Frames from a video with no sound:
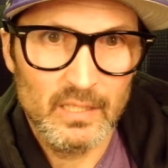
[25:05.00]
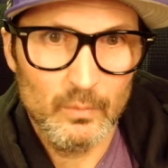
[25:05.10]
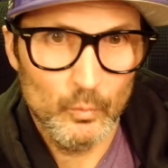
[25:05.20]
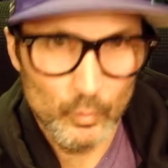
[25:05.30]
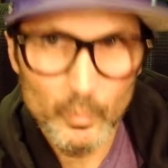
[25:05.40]

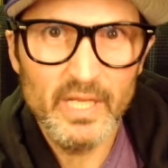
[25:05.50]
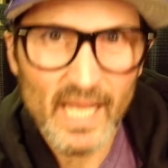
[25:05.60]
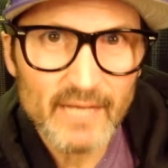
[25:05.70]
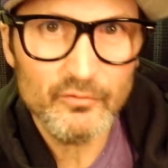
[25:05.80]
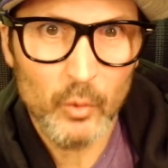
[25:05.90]
we
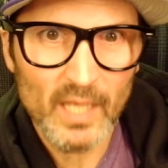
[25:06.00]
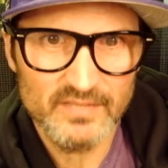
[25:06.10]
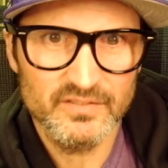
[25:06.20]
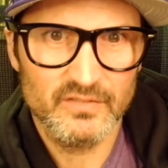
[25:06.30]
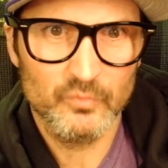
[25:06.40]
have
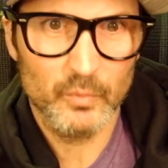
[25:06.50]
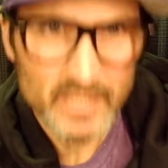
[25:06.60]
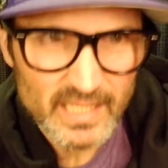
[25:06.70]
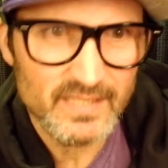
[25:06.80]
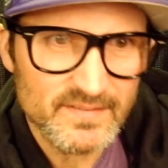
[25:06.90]
questions. We
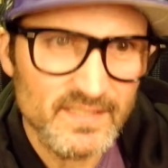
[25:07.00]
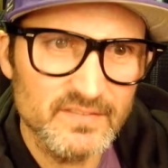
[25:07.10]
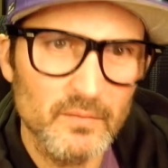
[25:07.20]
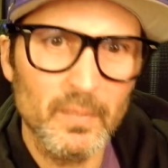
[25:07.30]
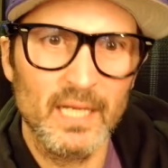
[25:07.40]
need to see
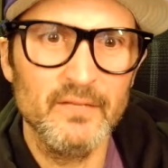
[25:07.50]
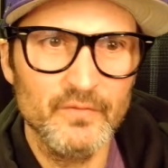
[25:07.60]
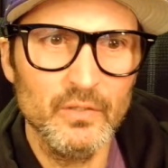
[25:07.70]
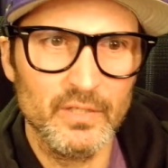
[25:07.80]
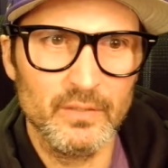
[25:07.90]
somebody
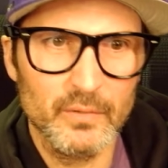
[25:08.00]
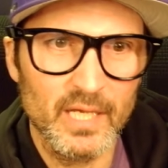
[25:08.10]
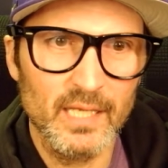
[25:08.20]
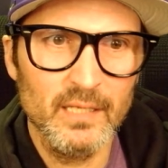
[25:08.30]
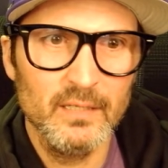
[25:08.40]
fill it.
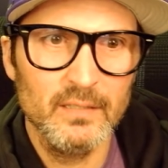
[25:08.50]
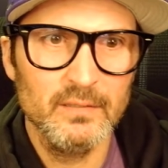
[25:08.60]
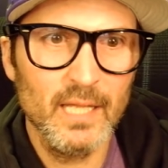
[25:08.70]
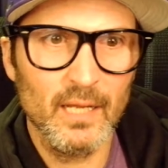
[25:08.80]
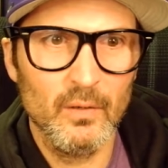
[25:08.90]
Okay.
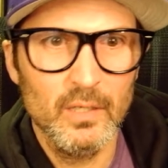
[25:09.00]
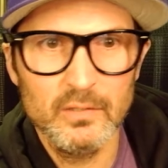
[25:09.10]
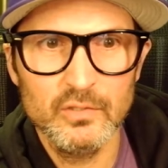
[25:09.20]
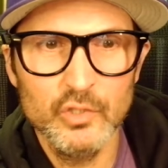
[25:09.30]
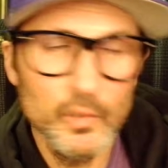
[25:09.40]
Now,
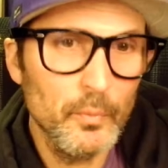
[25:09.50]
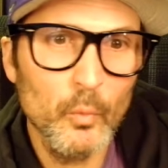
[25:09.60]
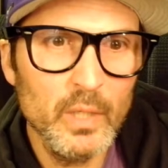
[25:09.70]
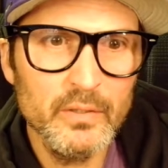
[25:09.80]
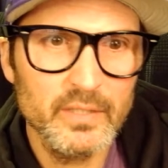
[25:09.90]
Cooper
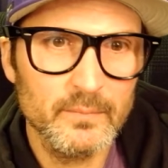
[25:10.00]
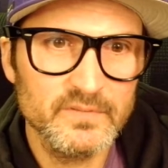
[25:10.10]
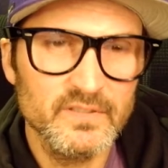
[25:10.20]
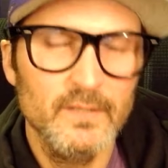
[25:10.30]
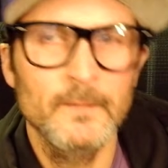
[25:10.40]

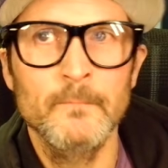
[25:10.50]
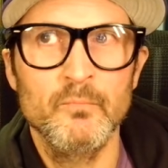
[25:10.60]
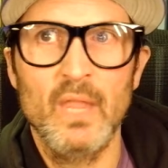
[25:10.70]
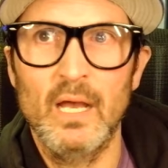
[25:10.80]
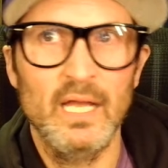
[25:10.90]
Williams
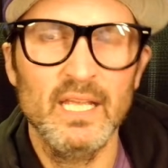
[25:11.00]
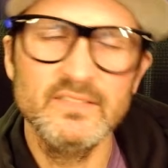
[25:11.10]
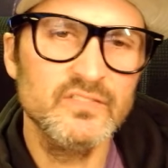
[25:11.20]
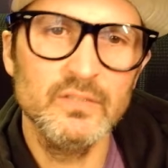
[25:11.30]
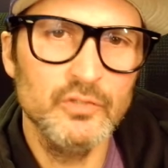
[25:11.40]

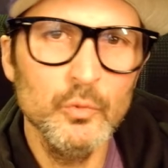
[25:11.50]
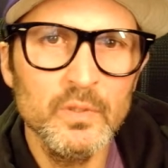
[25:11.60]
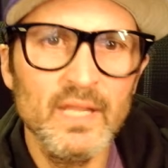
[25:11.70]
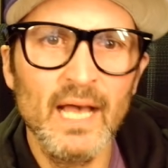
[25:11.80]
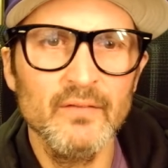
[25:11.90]
you will
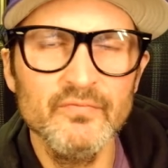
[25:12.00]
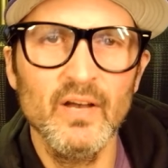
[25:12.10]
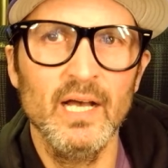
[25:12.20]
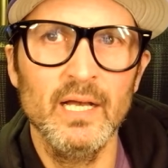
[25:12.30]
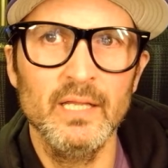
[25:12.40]
not
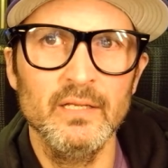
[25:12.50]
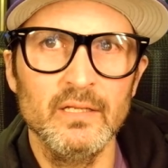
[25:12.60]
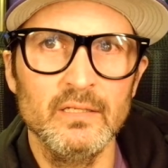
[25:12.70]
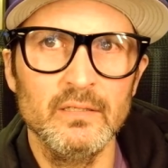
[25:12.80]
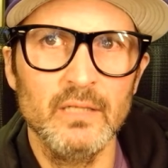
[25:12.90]
find
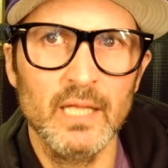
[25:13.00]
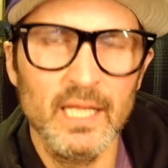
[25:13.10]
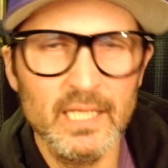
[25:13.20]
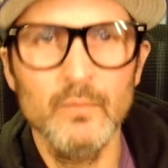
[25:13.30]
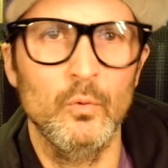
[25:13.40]

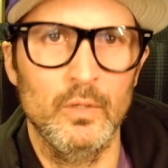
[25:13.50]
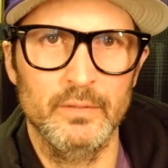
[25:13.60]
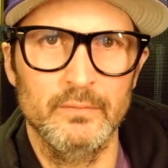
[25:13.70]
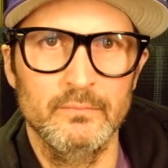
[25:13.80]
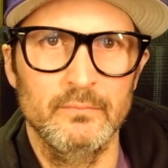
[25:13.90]
anyone,
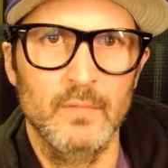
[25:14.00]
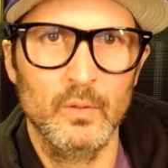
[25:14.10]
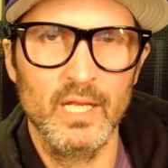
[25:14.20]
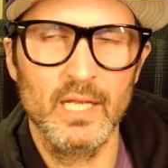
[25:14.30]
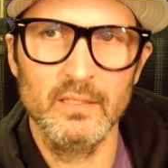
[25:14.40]

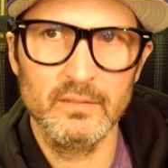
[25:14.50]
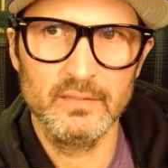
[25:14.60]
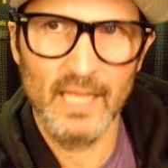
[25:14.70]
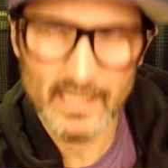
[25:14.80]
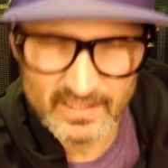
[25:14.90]
okay,
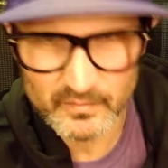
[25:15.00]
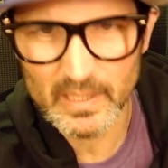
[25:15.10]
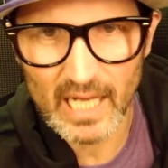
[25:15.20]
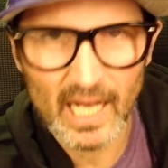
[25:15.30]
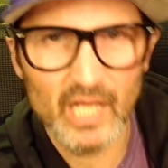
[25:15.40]
that has
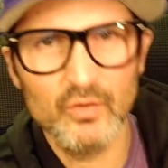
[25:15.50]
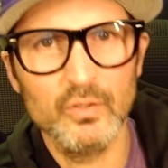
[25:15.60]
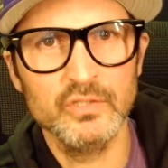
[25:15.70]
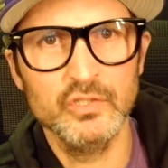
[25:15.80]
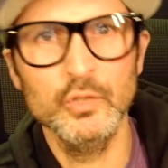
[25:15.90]
been higher
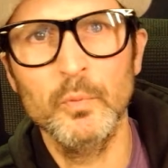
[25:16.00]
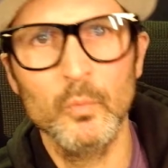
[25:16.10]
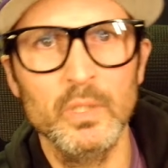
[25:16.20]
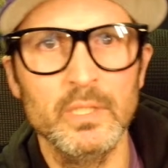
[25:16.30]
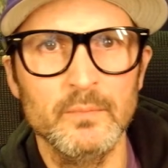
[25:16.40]
on Cooper
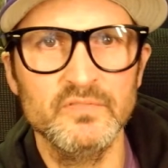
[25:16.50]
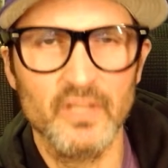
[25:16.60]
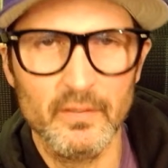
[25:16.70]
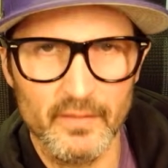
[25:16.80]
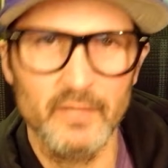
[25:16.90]
Williams
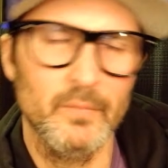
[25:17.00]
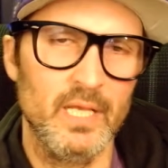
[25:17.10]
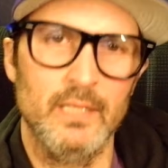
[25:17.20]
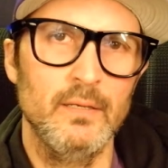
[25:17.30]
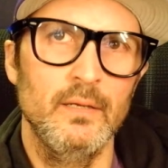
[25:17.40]
than
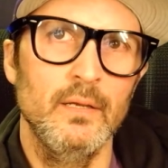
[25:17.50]
me.